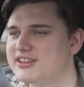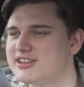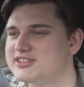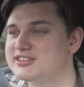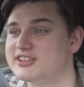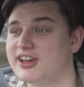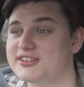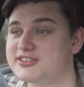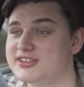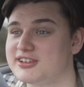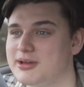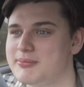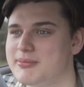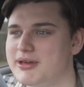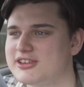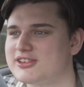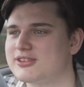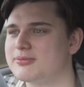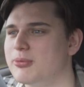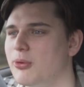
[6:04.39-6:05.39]
This does look a
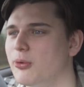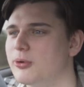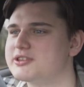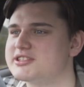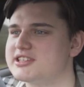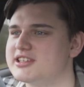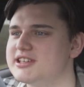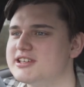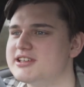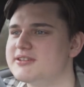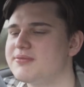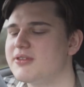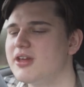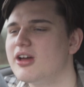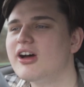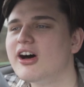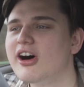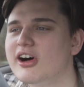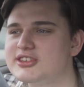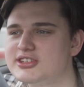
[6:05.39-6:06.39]
bit sporty.
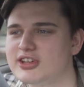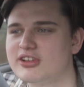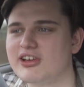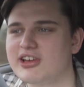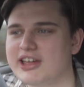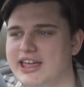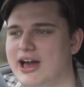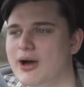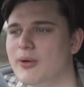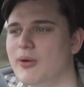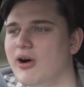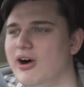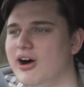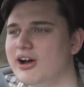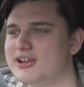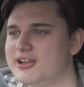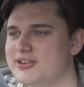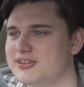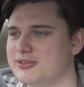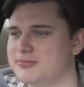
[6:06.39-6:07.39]
I don't like how
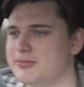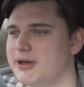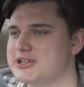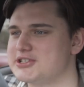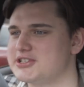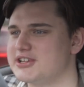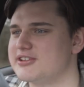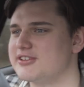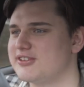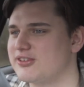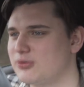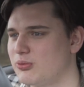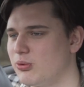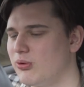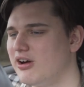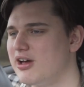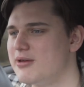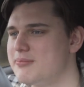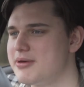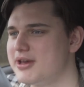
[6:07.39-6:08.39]
high the suspension is. There's
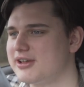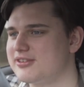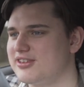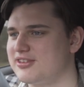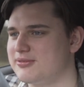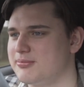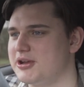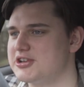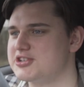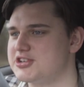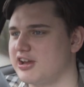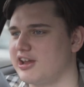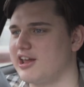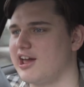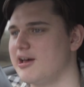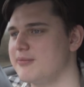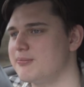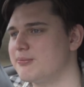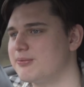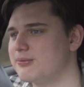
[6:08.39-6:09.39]
quite a big suspension
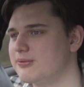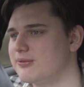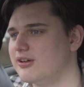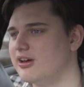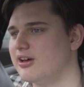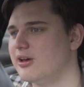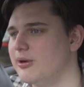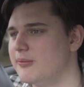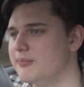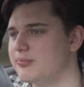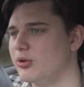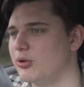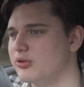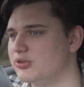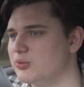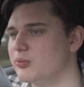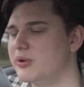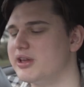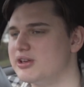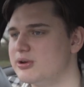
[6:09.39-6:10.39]
gap on
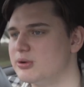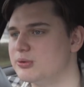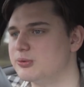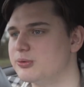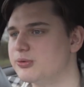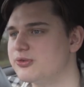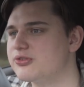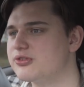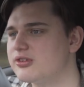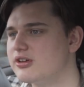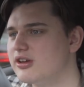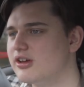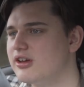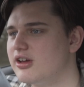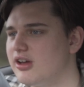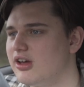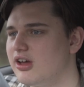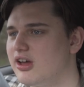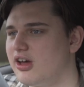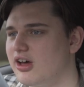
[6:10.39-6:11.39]
the wheels.
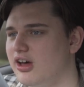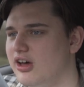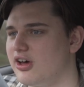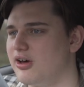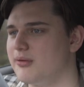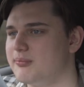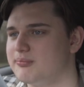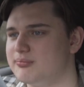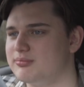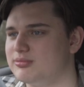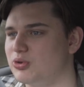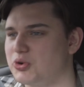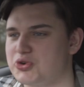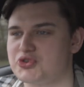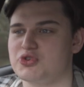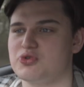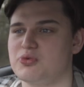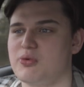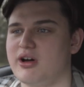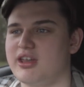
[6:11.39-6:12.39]
Not
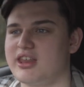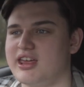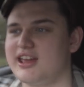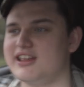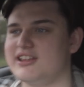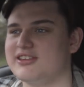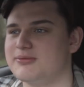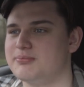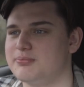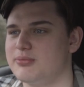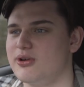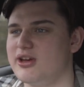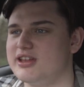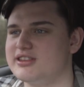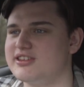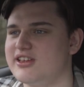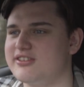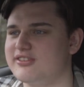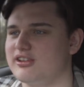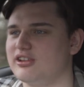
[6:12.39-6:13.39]
sure why that is, but
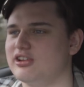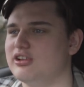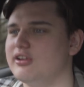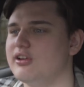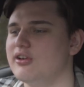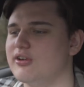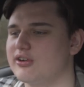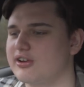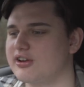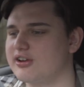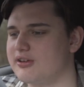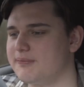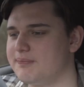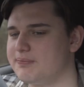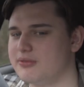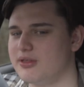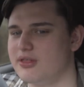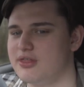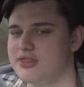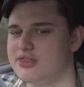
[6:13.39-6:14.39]
it doesn't
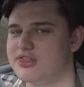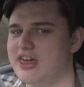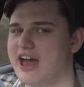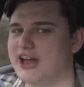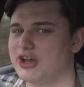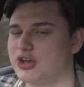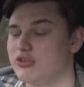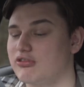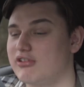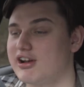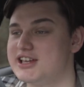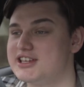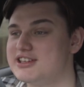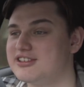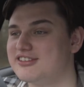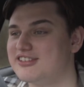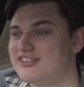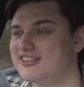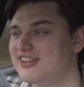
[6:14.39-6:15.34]
look that great.